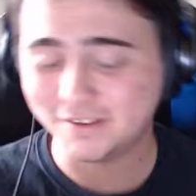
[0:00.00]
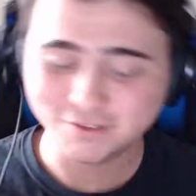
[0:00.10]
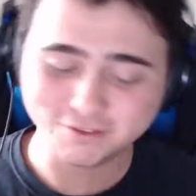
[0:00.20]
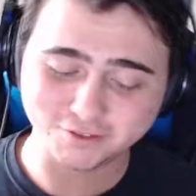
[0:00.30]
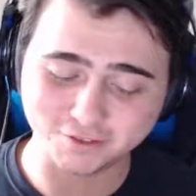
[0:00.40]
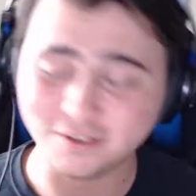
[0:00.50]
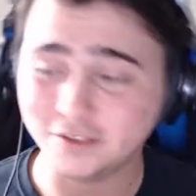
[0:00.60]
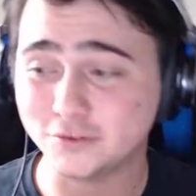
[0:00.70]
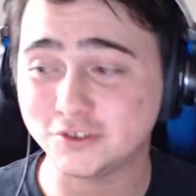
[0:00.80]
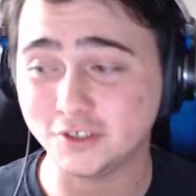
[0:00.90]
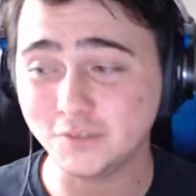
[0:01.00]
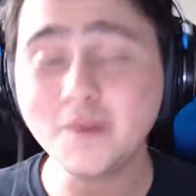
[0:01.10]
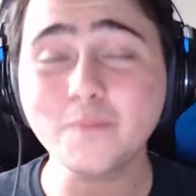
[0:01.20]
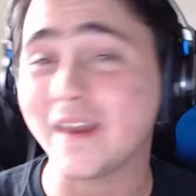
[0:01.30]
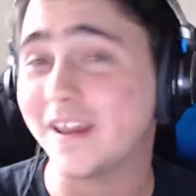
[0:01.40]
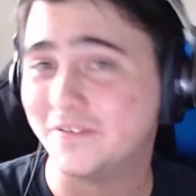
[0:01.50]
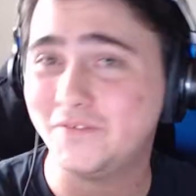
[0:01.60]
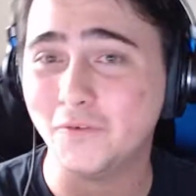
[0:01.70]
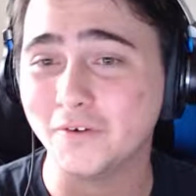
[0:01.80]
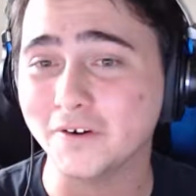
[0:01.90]
you should be banned
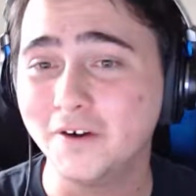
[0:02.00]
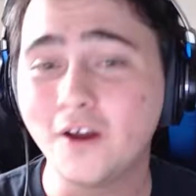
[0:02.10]
for,